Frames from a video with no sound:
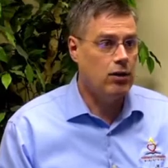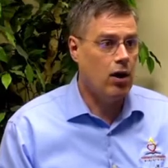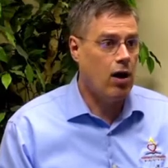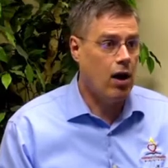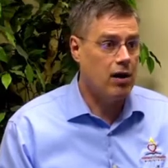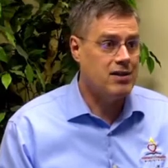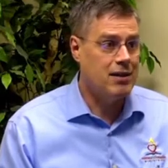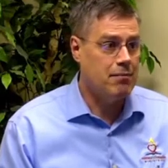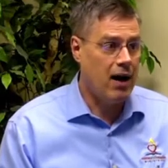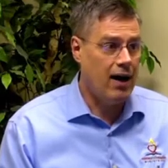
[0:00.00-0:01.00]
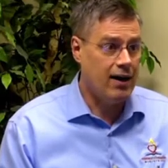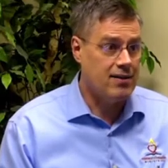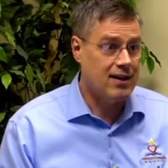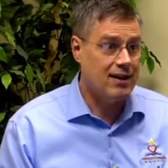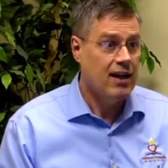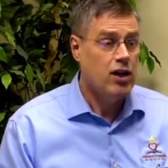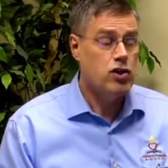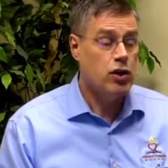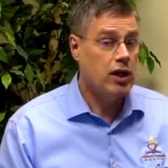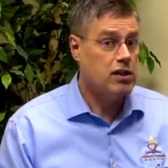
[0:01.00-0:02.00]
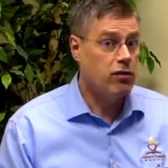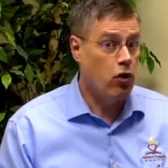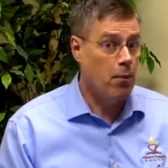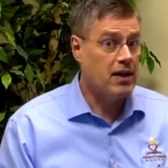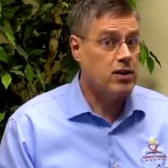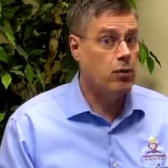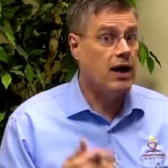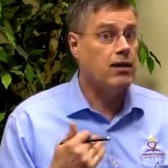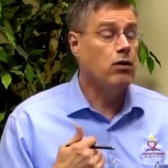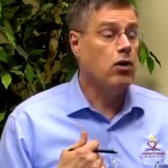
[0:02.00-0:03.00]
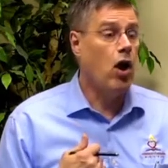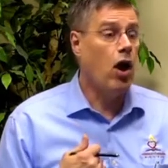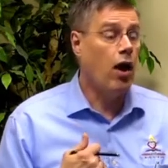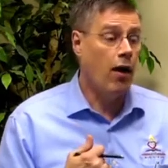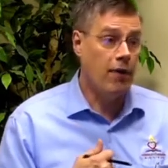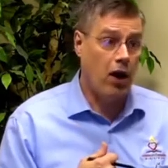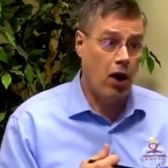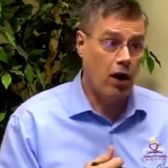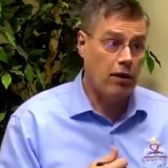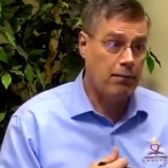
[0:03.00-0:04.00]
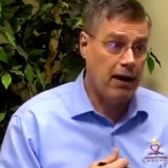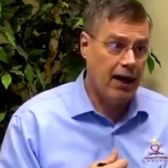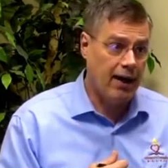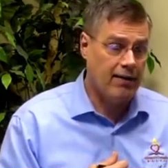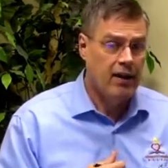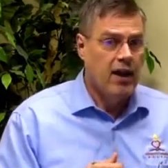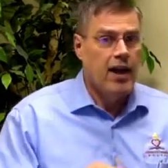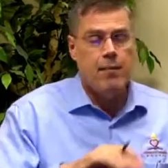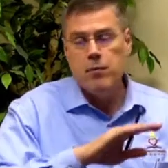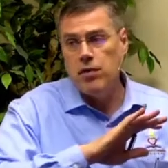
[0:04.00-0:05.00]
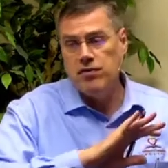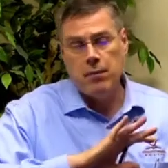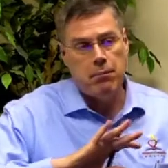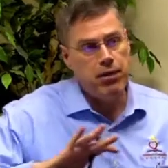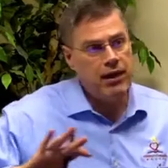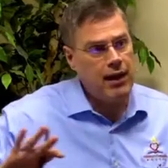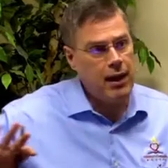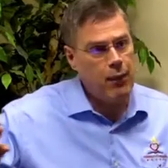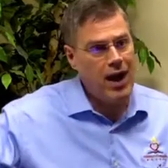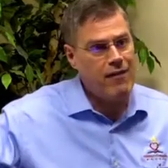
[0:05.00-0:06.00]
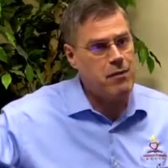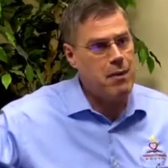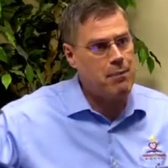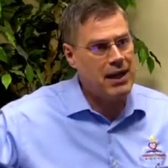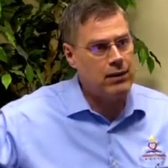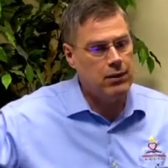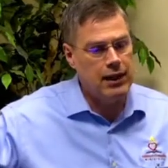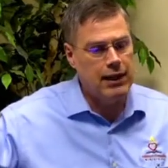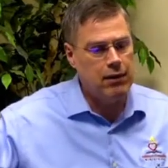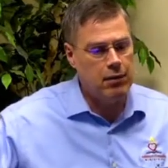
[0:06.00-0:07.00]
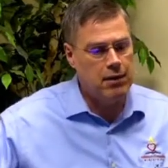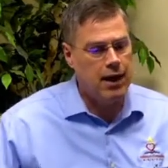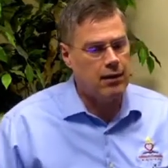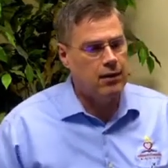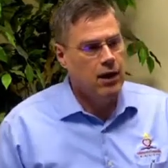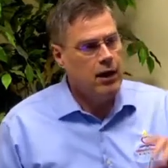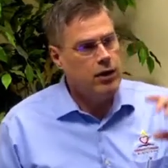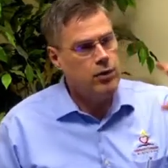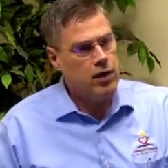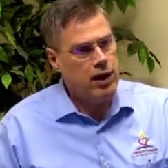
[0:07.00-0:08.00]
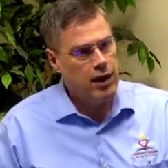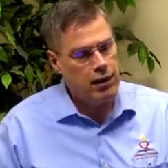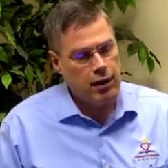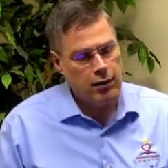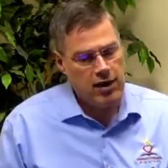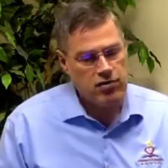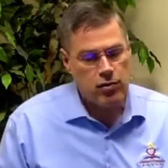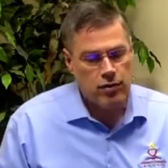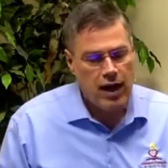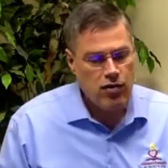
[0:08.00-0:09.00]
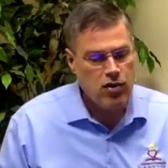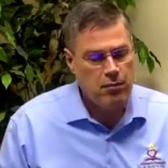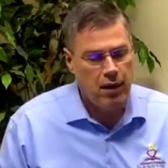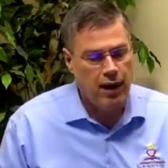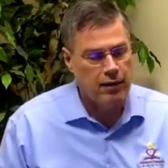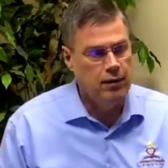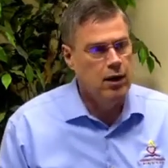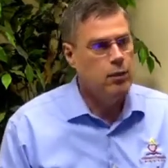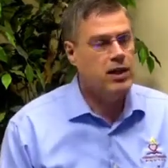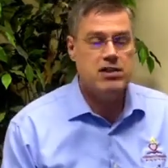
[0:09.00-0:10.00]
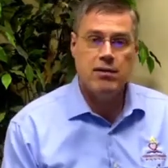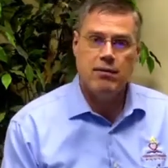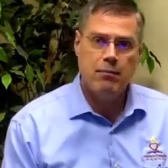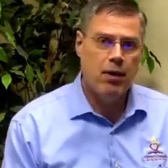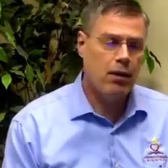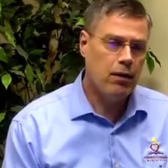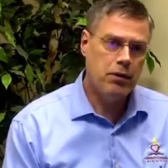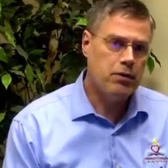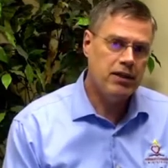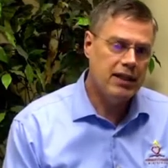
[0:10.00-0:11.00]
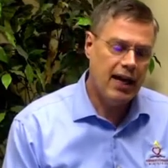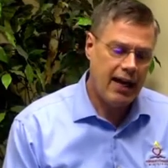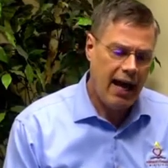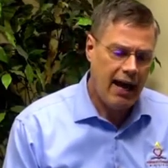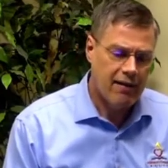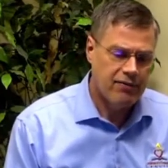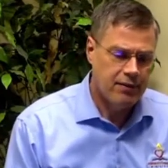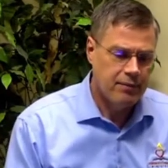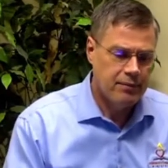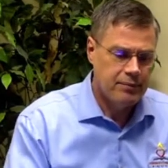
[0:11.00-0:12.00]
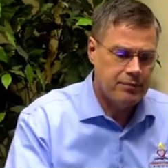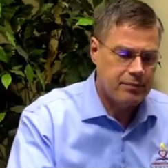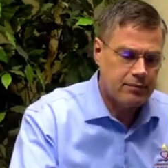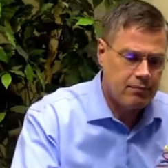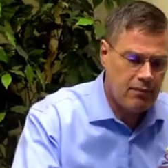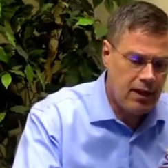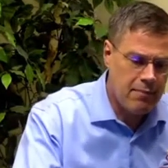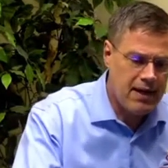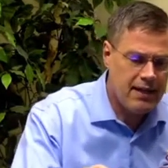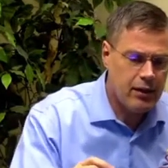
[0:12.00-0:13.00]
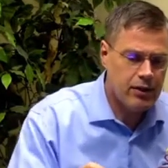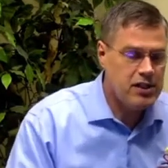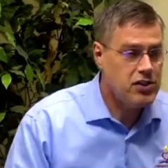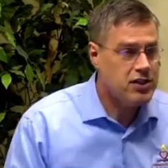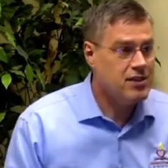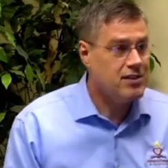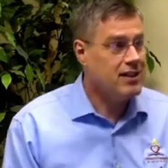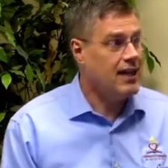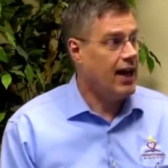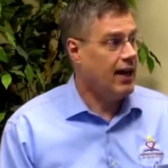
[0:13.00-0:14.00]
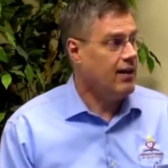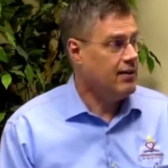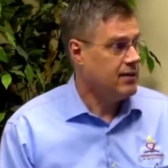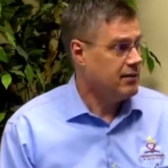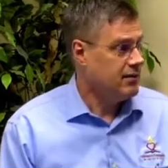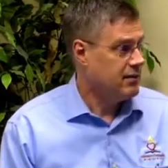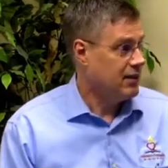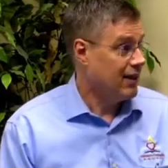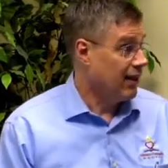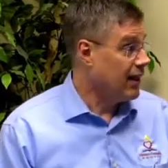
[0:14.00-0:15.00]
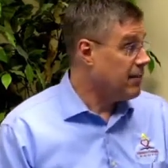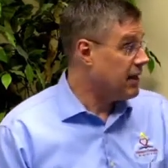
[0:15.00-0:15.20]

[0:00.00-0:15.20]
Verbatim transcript: our hearts and minds and transform us and write the law on the heart and mind. It moves completely away from a penal legal model into a healing restoration model, which Martin Luther did not have. Many Christians today limit